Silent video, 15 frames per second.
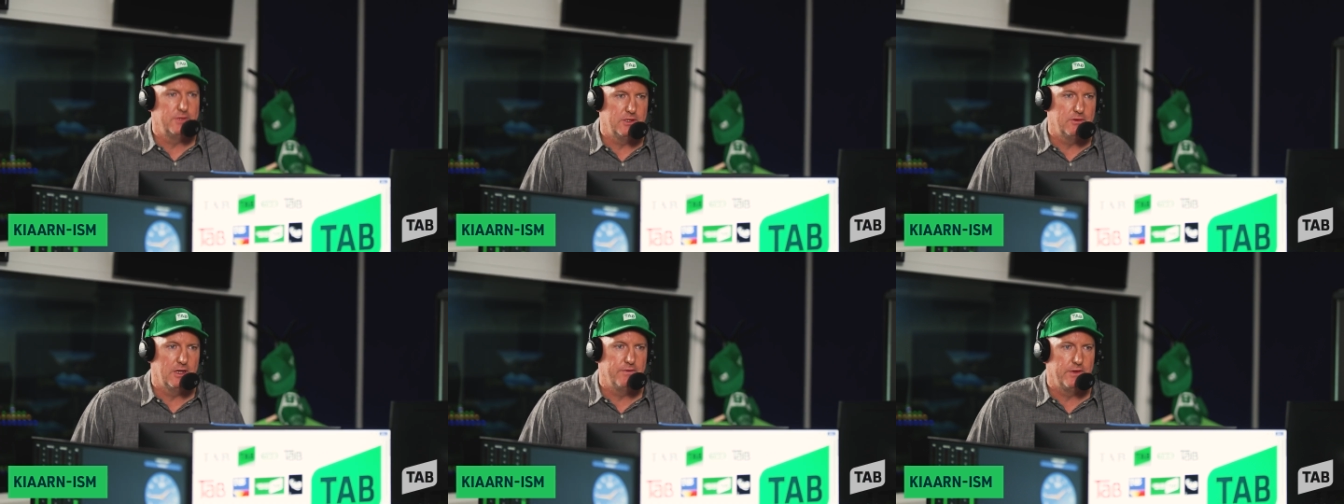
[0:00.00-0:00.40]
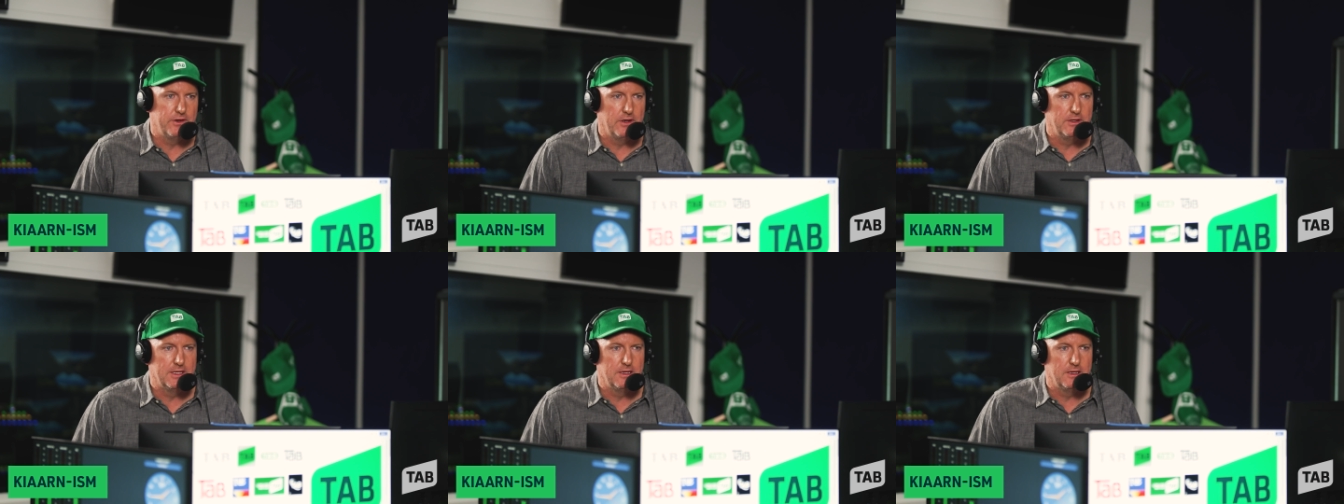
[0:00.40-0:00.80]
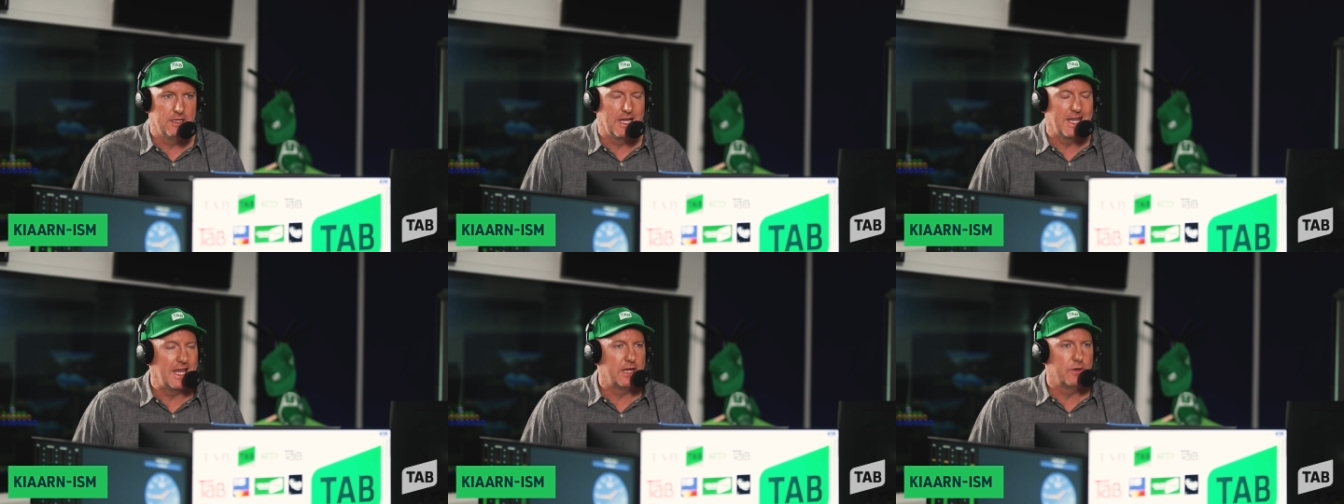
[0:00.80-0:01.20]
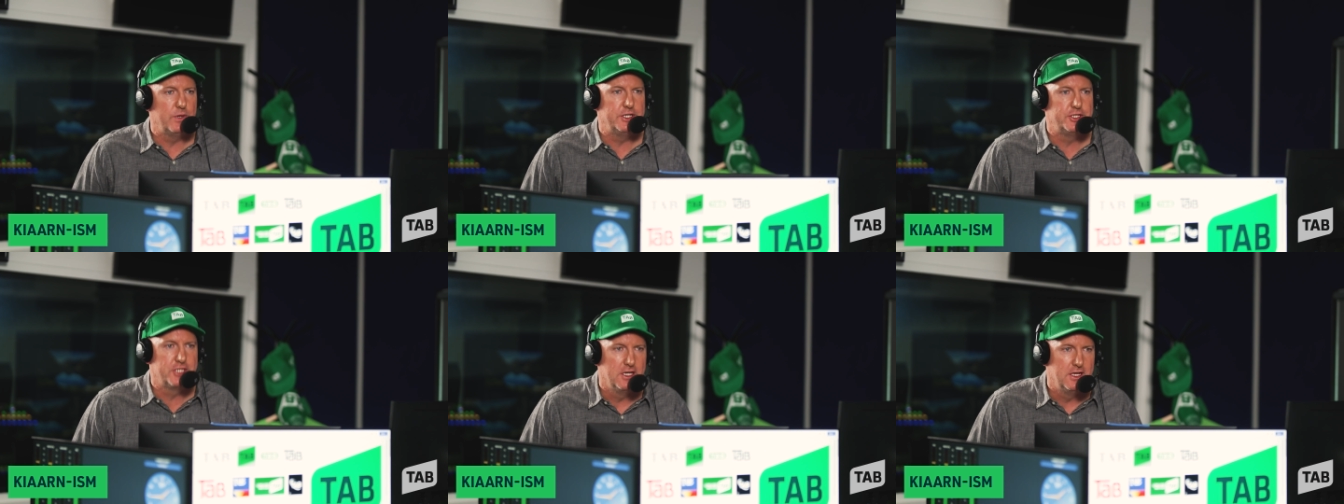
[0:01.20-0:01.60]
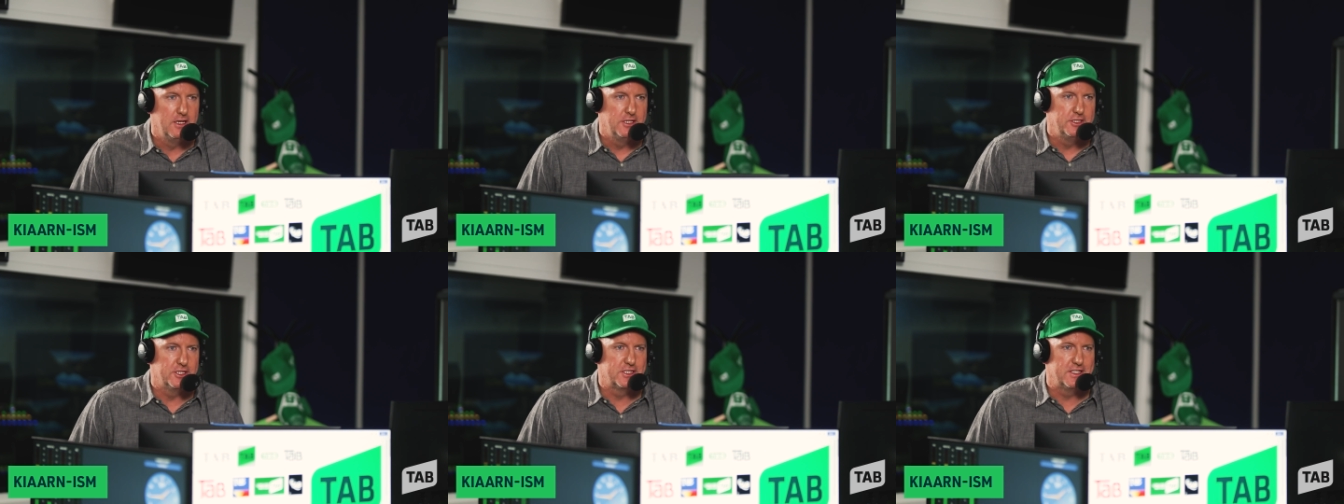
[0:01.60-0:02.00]
You have your own little language,
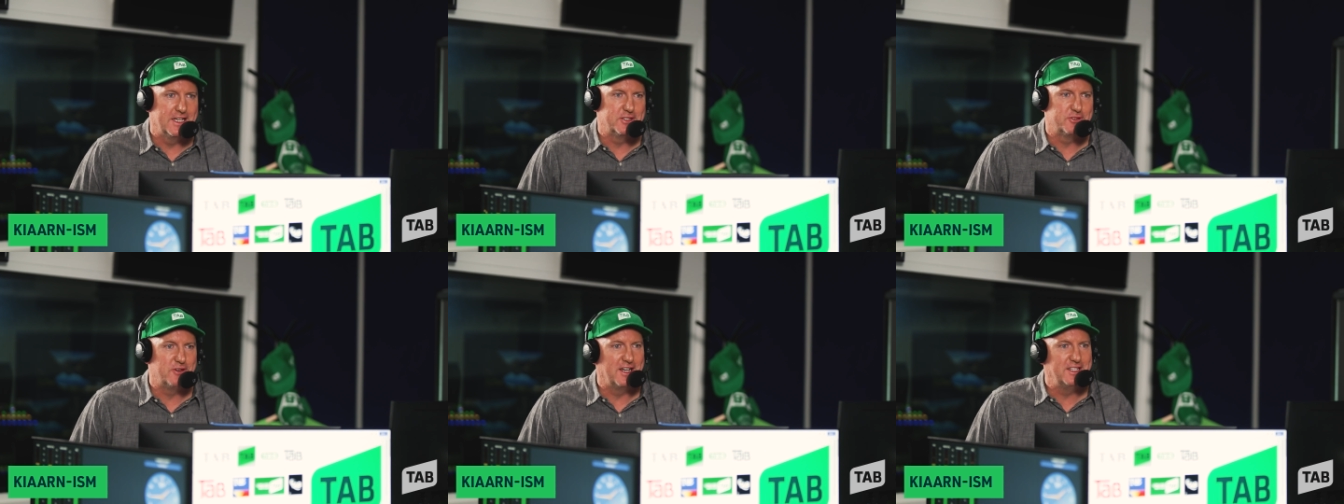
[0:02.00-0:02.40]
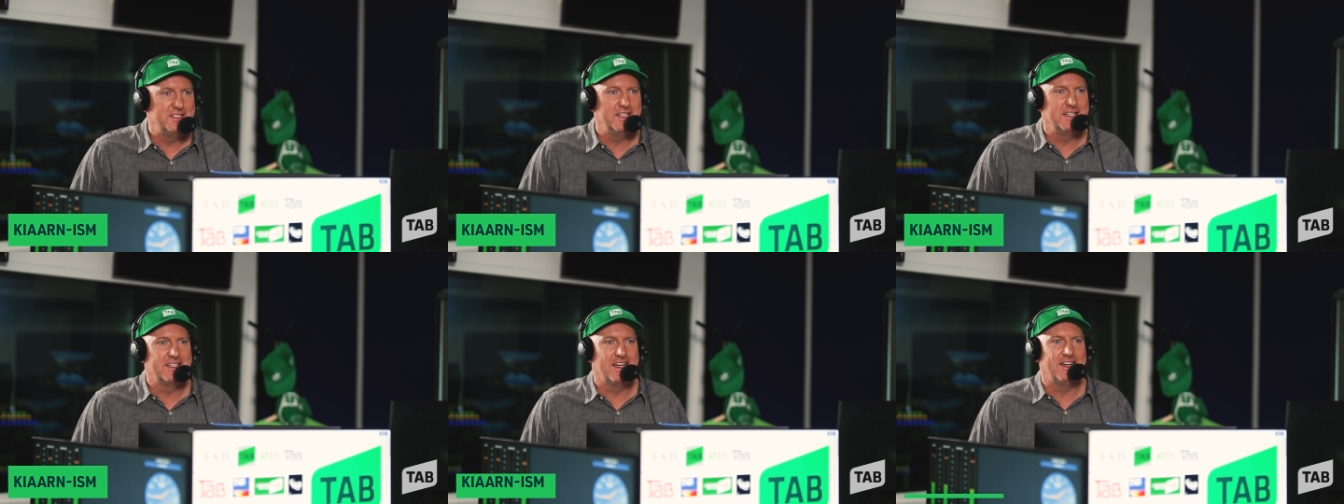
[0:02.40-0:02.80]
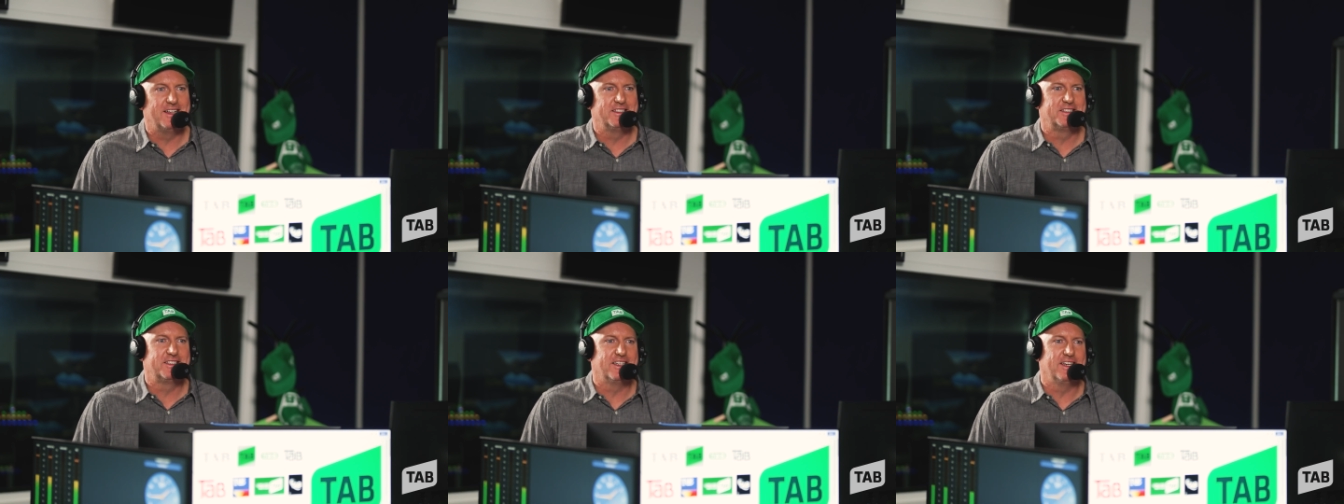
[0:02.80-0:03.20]
just as racing does.